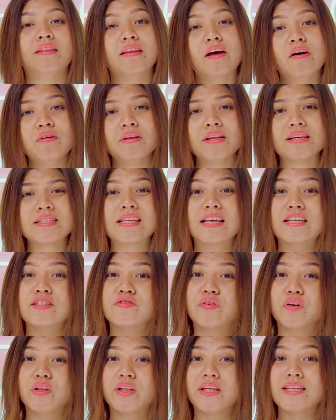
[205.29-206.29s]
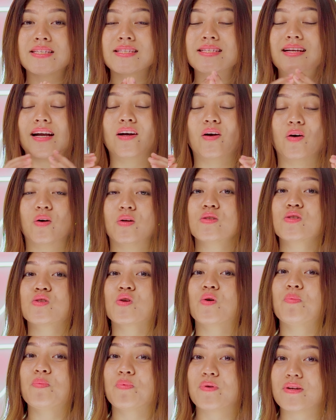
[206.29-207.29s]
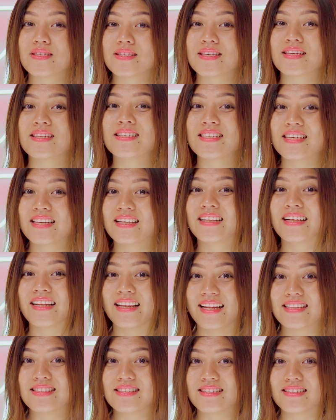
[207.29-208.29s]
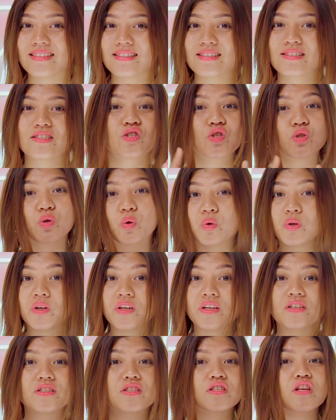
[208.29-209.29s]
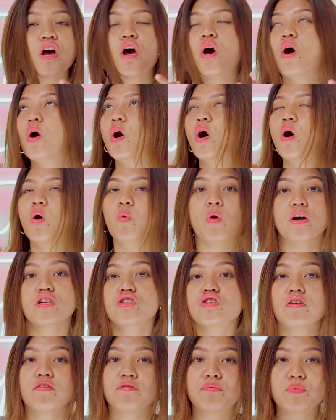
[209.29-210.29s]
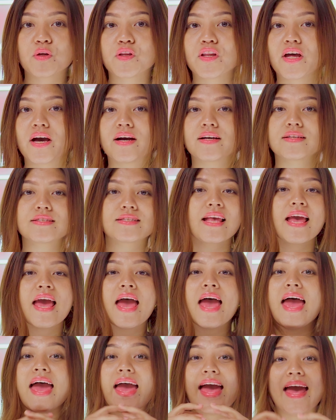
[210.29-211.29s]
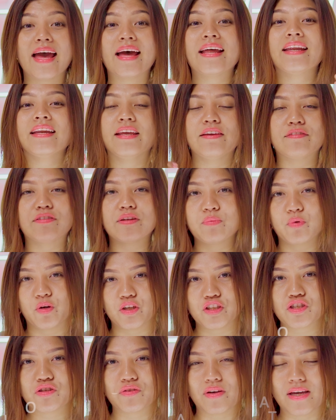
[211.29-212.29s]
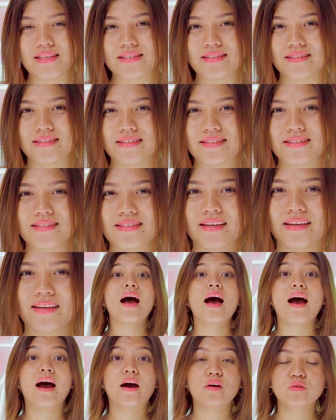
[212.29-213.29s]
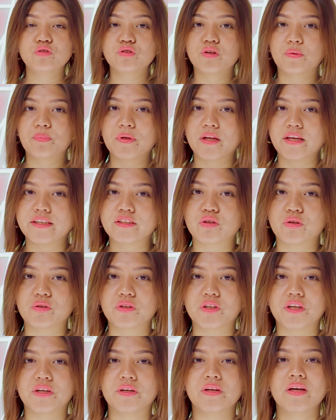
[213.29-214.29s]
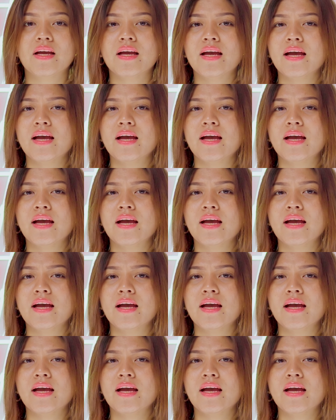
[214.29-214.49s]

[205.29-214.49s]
Nowadays, exfoliants are also present in cleansers, toners, wash-off products, and even moisturizers. How to apply toner?